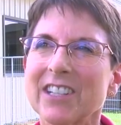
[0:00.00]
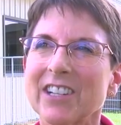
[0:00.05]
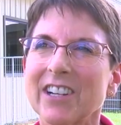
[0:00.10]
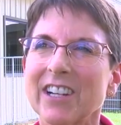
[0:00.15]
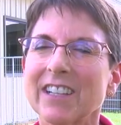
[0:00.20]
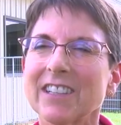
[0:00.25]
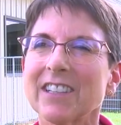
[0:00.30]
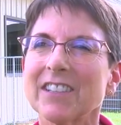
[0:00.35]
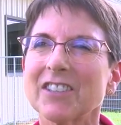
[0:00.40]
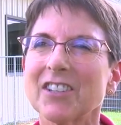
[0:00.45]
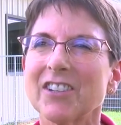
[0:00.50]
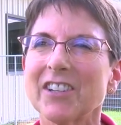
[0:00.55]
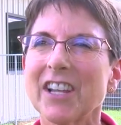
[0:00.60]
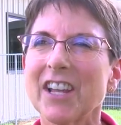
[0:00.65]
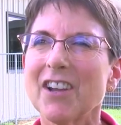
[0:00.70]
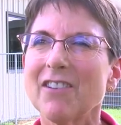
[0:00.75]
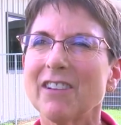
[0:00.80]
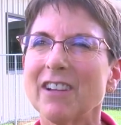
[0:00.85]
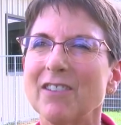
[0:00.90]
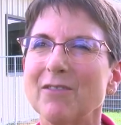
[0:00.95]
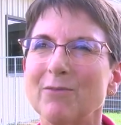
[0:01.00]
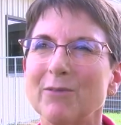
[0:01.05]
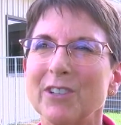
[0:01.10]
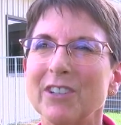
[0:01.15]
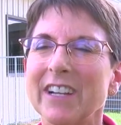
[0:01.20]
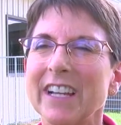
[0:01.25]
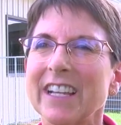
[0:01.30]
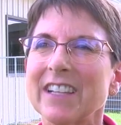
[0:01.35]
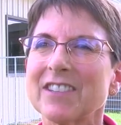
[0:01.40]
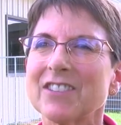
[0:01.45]
here at LeTourneau and
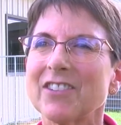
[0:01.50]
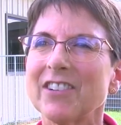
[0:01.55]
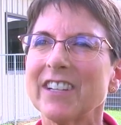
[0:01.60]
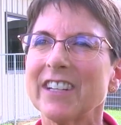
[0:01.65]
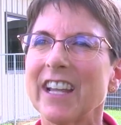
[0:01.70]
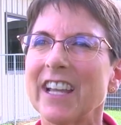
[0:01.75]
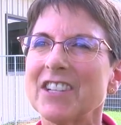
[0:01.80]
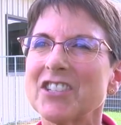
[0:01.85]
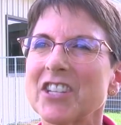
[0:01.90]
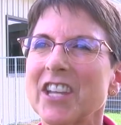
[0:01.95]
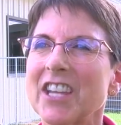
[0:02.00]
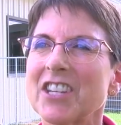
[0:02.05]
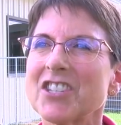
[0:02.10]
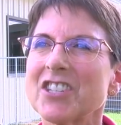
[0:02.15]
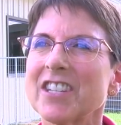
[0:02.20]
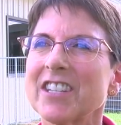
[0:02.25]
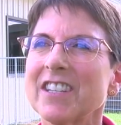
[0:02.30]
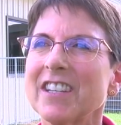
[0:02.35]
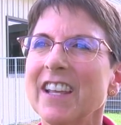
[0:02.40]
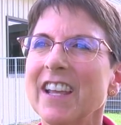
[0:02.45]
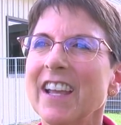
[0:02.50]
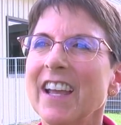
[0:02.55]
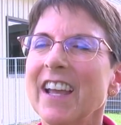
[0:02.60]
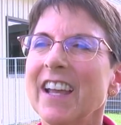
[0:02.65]
real hands on education.